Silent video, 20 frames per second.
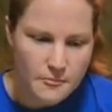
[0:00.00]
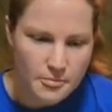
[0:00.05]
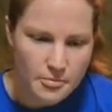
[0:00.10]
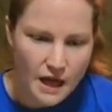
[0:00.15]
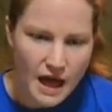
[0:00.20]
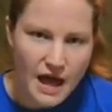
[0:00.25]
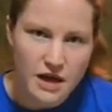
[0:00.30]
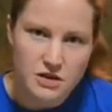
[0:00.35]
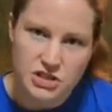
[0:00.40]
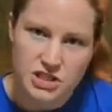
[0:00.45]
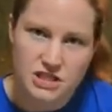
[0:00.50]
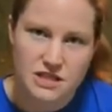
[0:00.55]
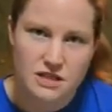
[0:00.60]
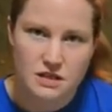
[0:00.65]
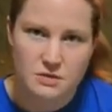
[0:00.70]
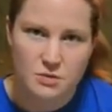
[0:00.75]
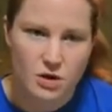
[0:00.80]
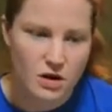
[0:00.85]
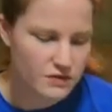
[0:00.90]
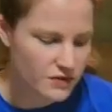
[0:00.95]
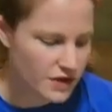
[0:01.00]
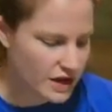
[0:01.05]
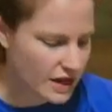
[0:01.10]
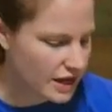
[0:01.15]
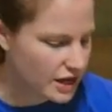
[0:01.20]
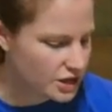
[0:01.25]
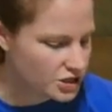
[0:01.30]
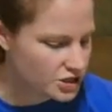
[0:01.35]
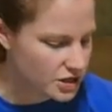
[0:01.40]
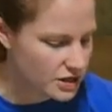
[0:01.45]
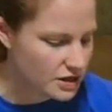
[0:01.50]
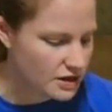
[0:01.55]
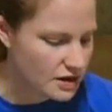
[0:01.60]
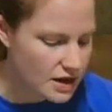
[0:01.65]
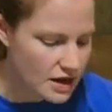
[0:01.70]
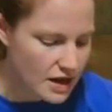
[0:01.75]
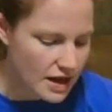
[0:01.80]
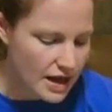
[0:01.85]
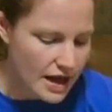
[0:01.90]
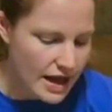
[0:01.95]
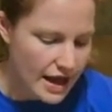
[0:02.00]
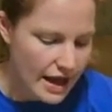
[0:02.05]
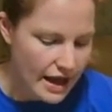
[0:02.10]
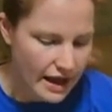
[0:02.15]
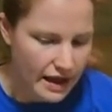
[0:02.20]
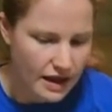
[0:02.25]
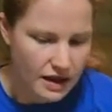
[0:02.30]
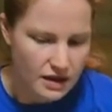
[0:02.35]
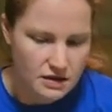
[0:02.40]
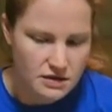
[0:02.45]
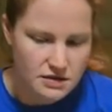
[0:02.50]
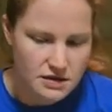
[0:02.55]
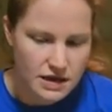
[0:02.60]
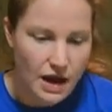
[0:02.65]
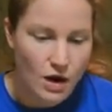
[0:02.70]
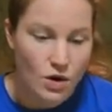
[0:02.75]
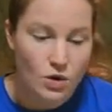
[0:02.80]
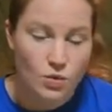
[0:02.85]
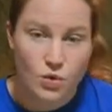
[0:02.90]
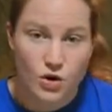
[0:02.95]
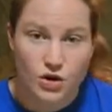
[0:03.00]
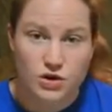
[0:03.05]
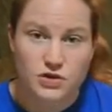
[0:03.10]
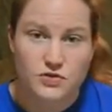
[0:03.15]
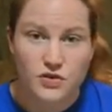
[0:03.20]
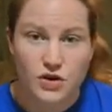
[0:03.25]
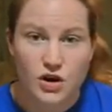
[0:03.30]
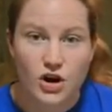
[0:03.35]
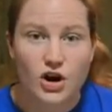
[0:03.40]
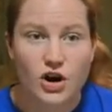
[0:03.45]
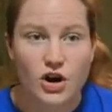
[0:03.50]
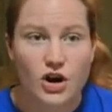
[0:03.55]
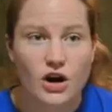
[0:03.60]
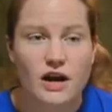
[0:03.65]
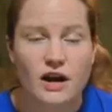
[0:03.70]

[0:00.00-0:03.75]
how she did them on vacation and how it worked for her,